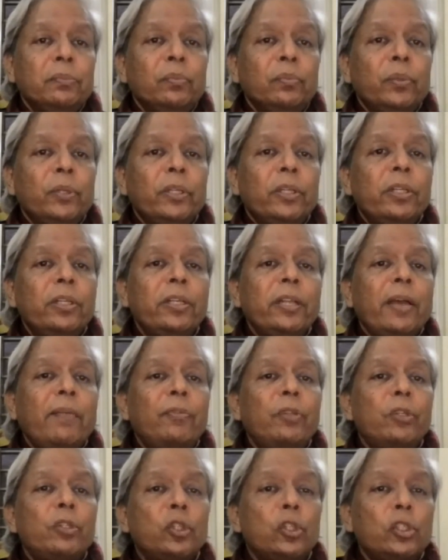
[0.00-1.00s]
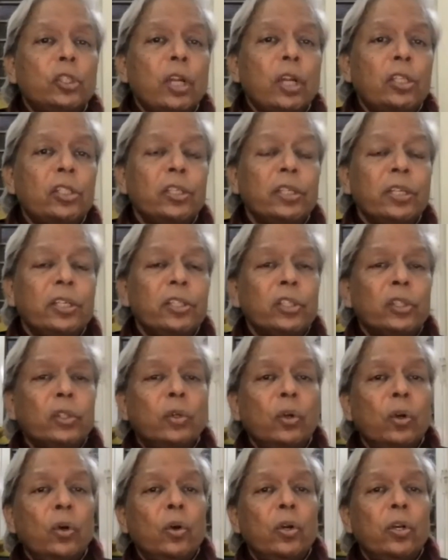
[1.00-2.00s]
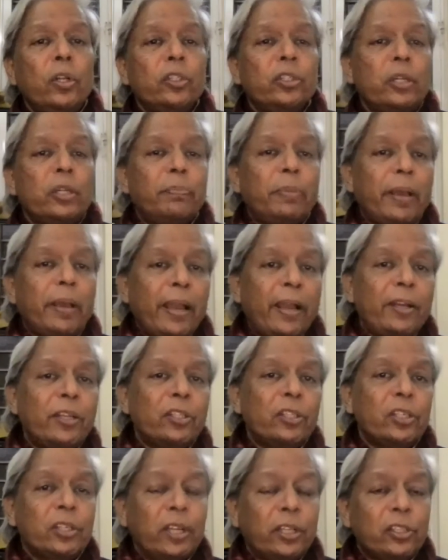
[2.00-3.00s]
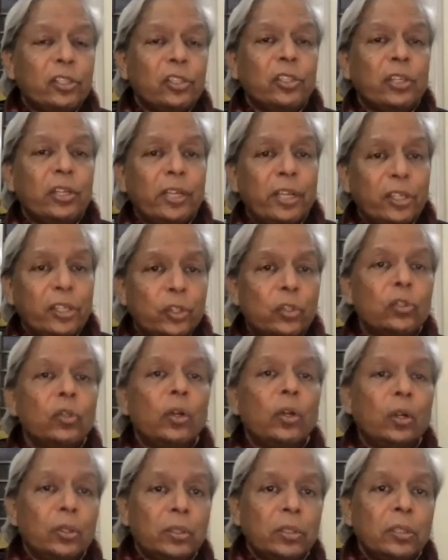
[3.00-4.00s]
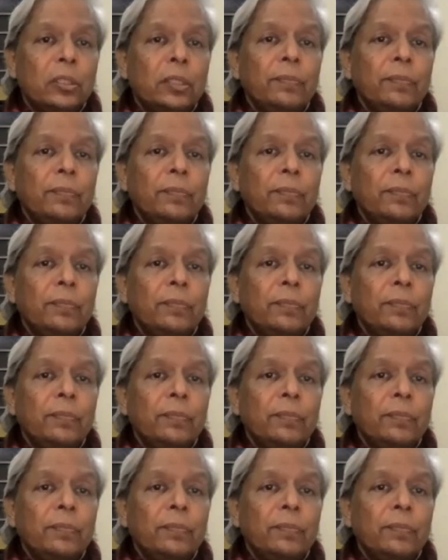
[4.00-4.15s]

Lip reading: We didn't have this discussion, is it good, is it bad, is it necessary, is it not?